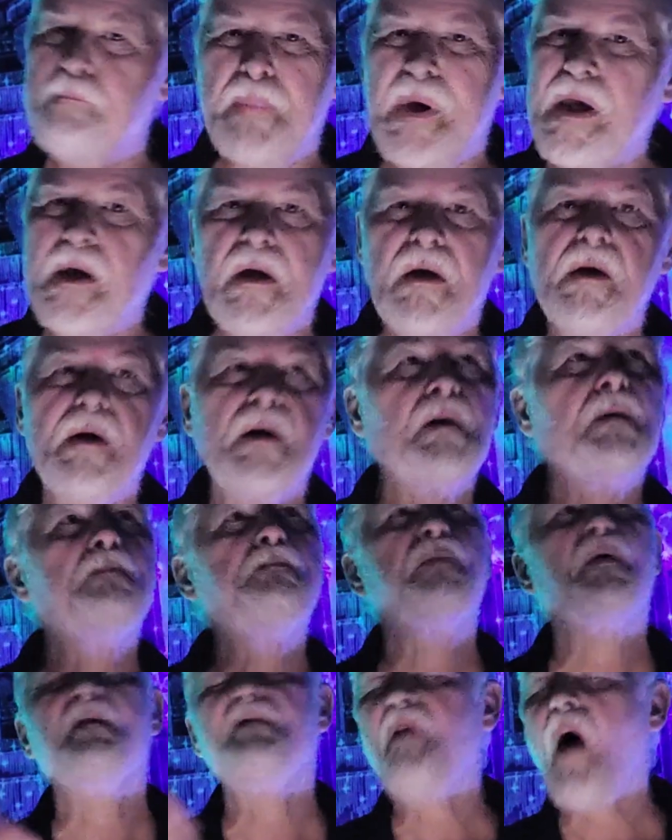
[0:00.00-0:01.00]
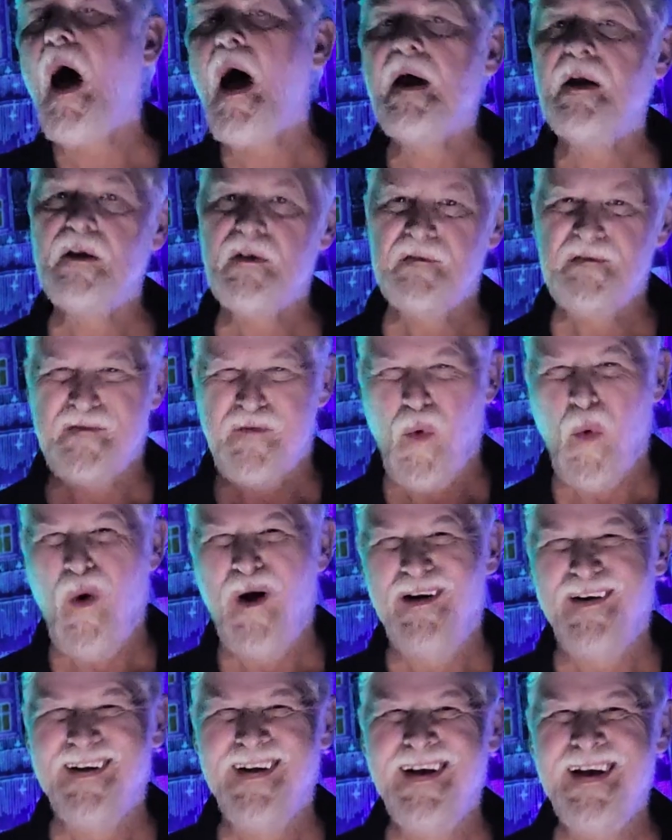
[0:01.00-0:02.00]
be provided
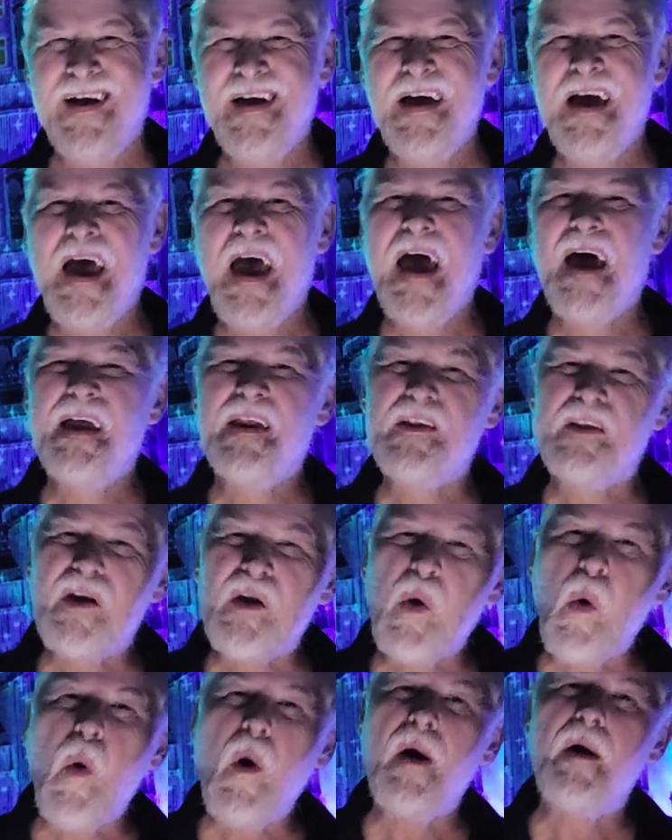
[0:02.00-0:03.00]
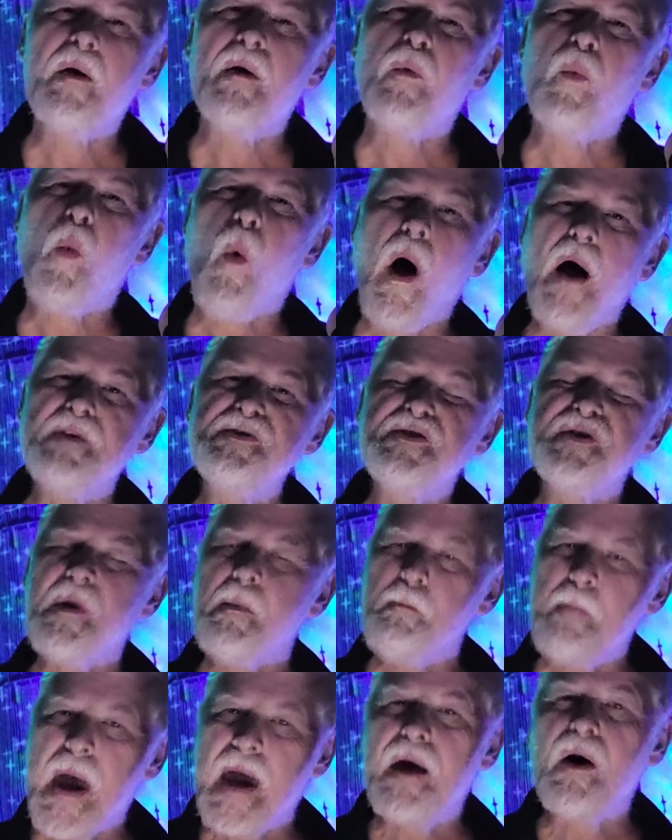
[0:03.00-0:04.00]
for. And the Lord wants
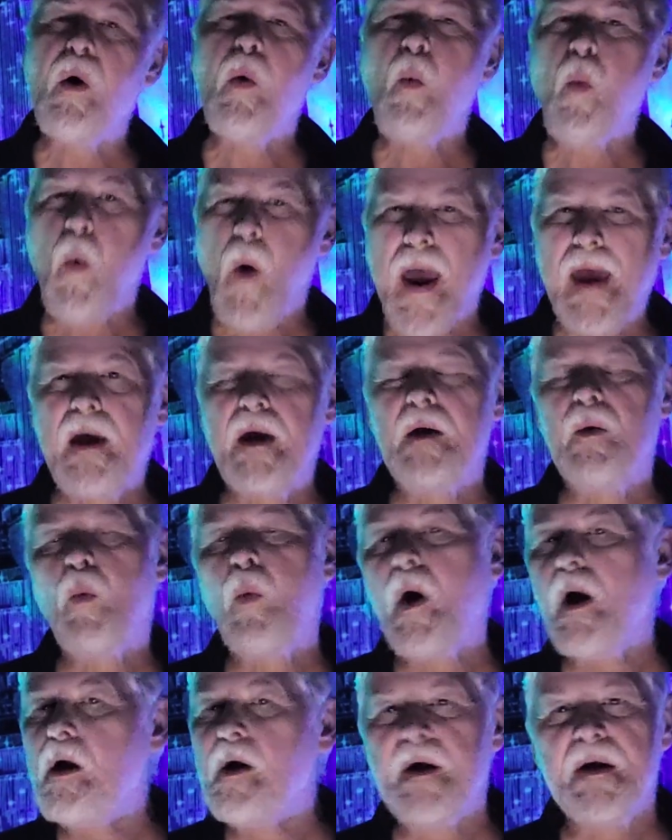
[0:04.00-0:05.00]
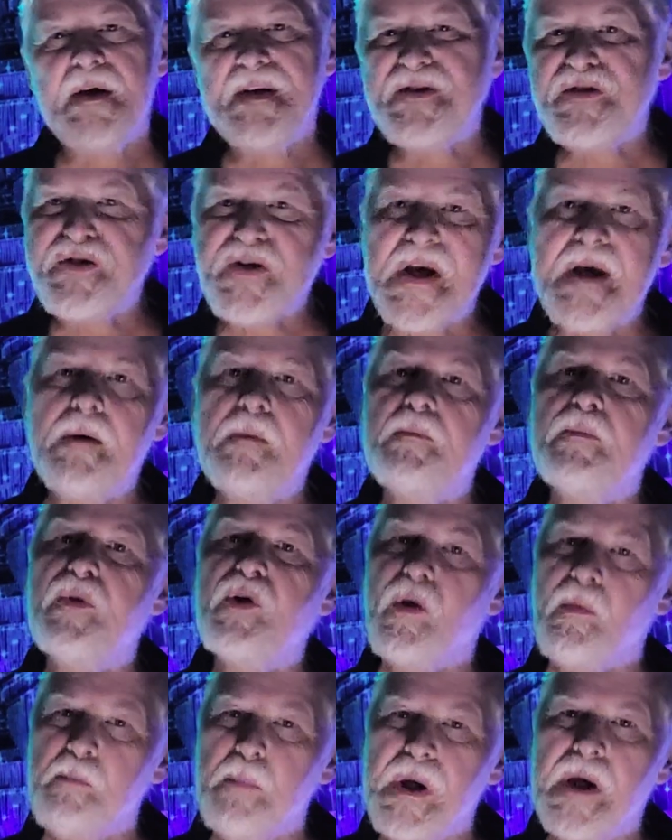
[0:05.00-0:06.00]
to make a way where it has seemed
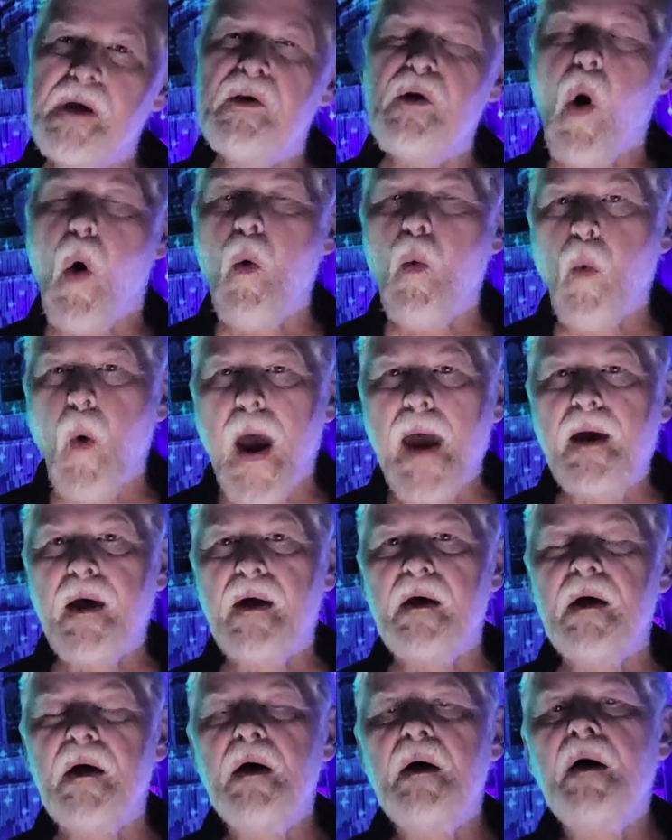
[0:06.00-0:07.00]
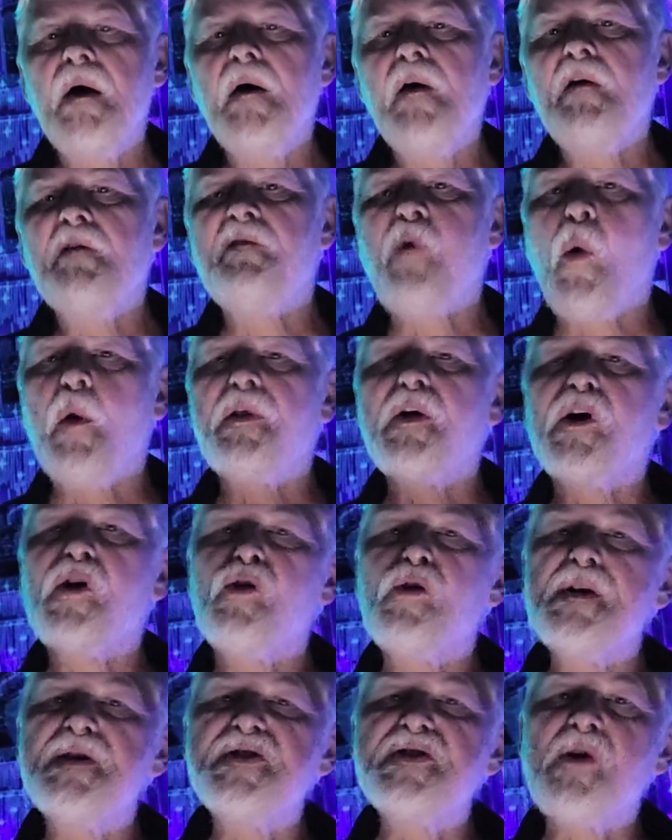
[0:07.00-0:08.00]
to be no way. For the
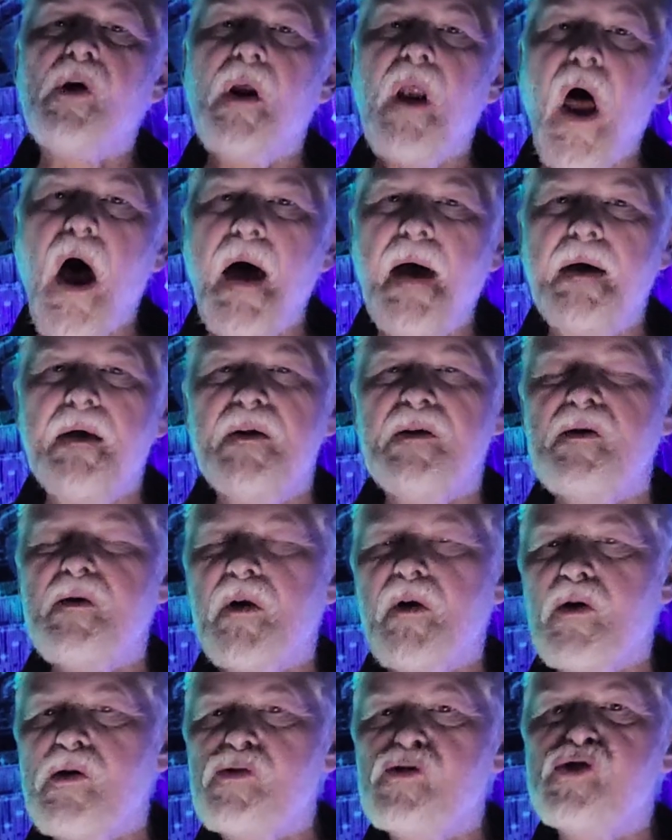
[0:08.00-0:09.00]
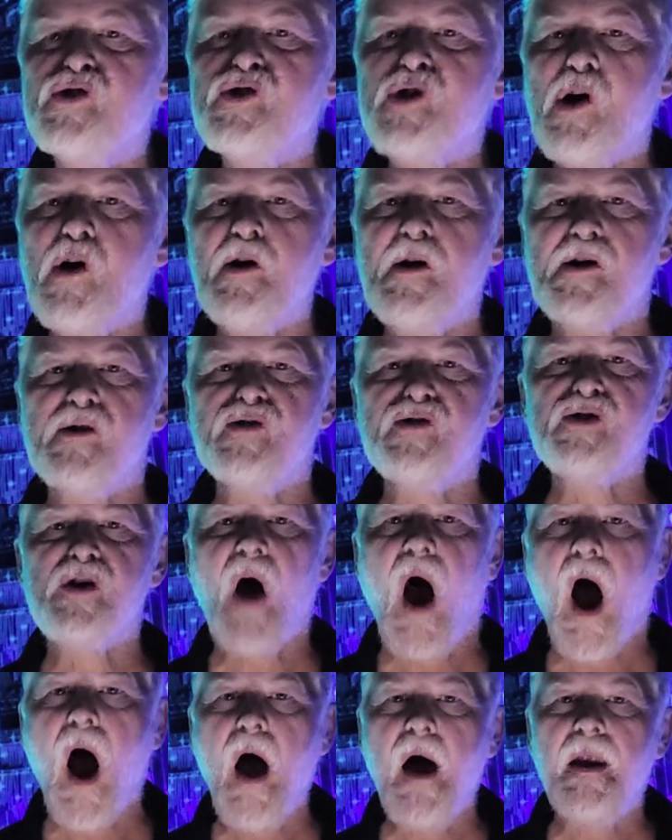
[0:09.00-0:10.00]
crystalline church
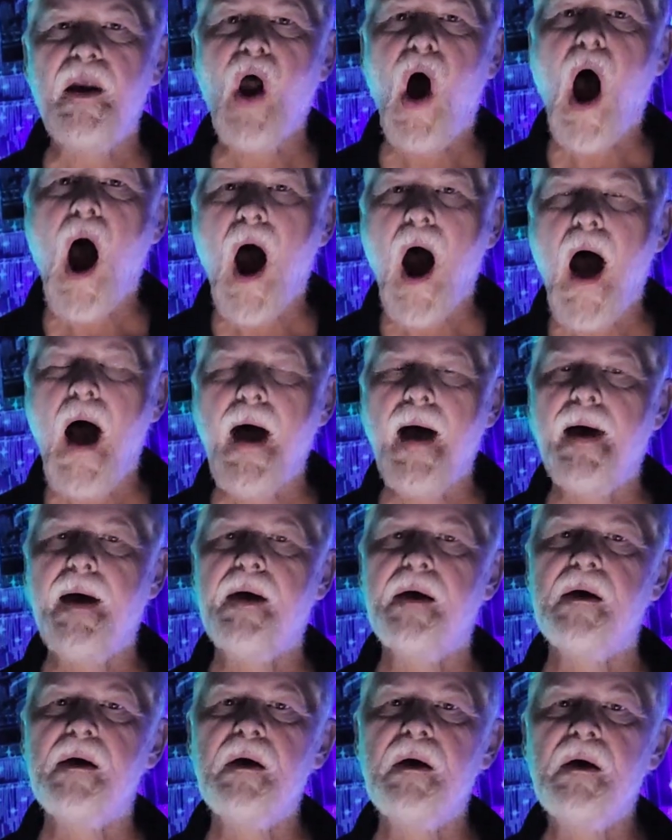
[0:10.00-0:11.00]
on high